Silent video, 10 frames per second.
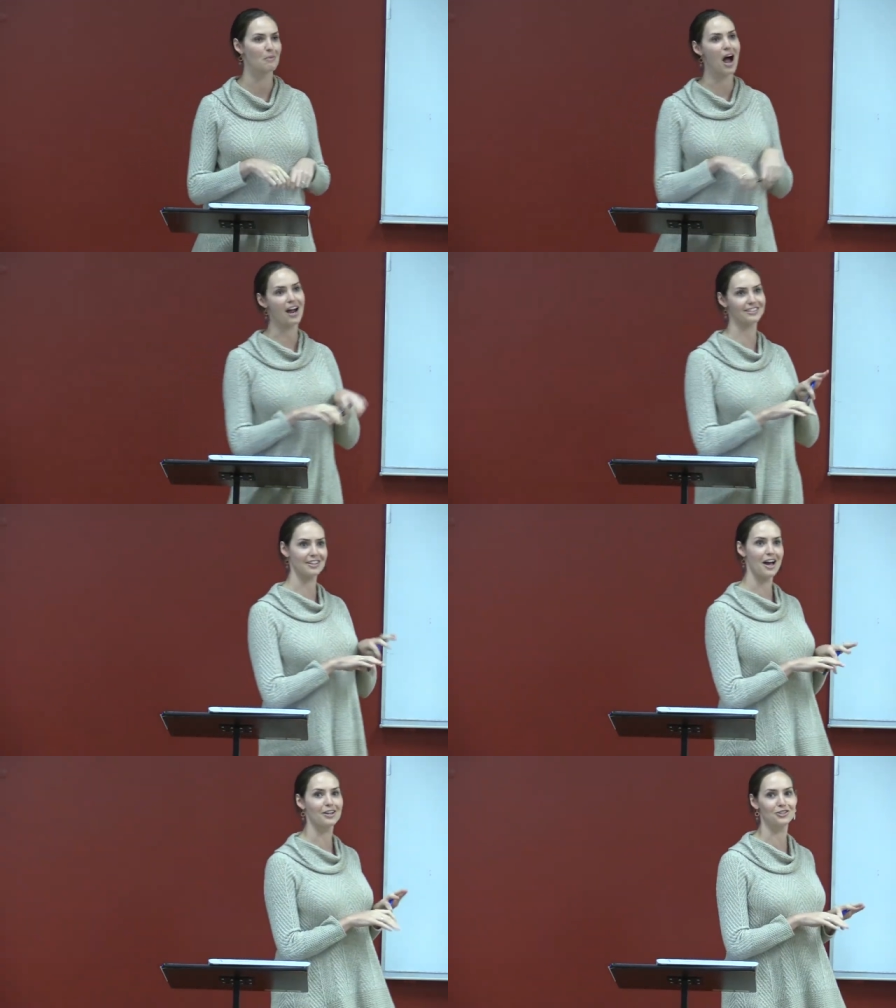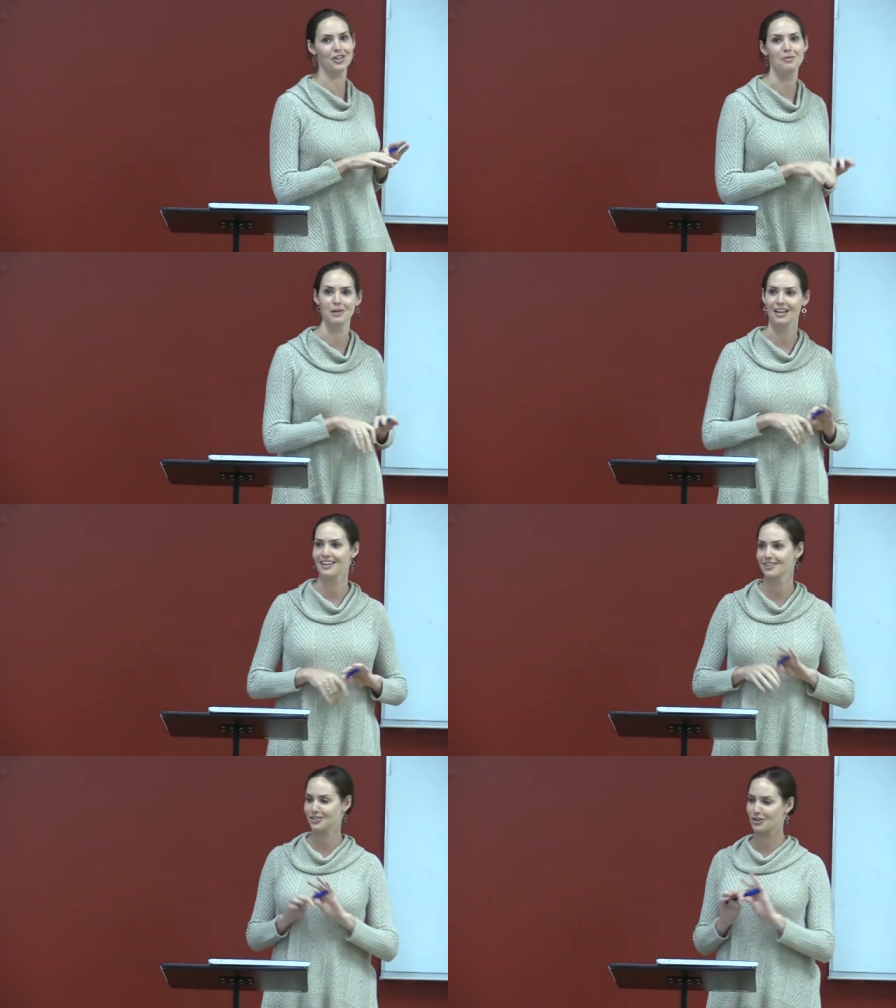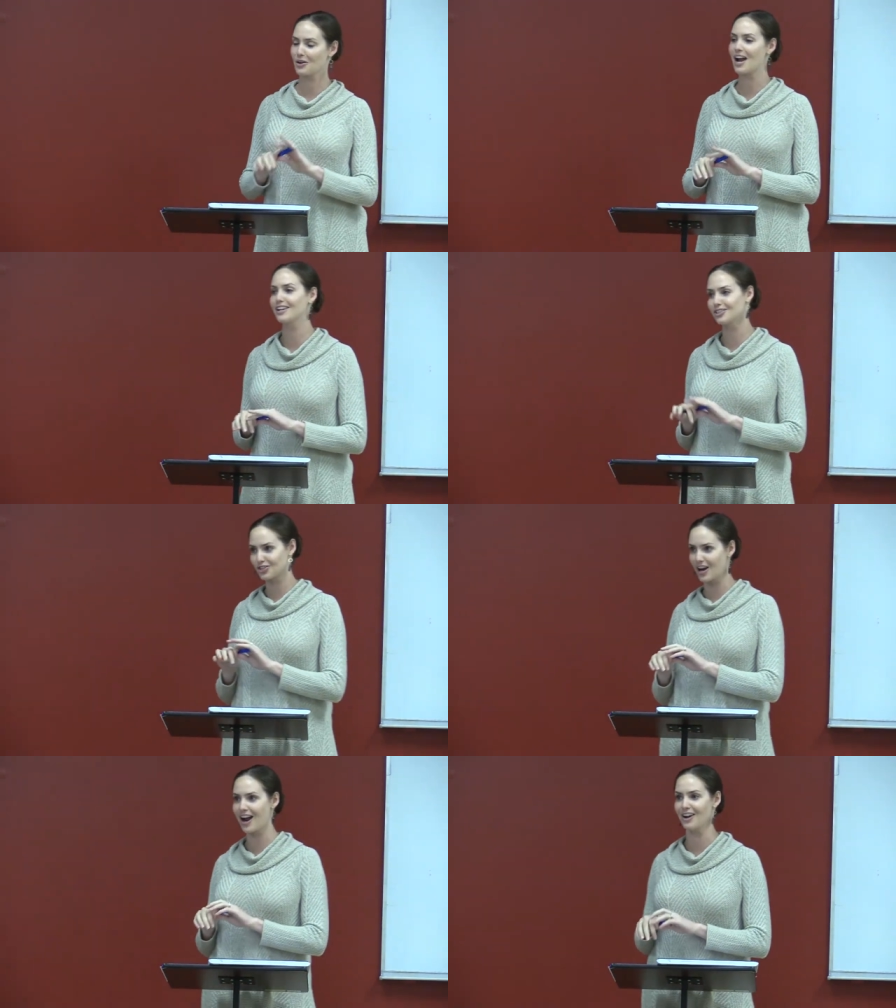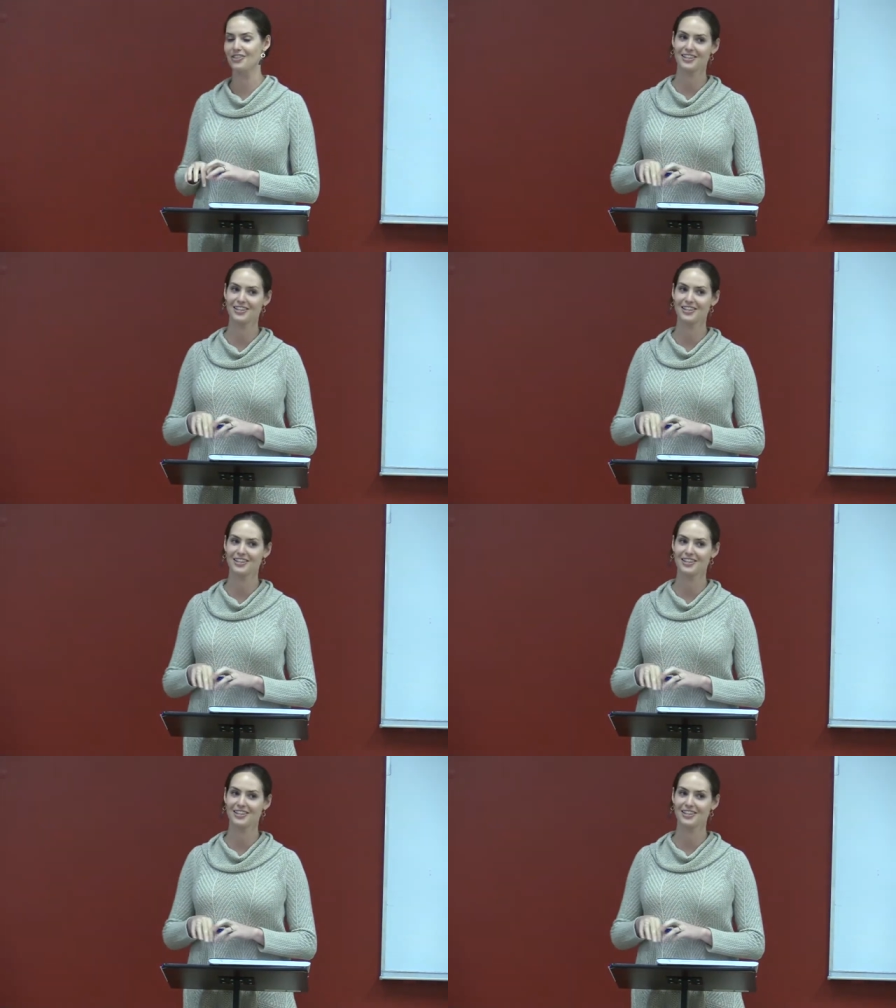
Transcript: my son Jimmy is the greatest child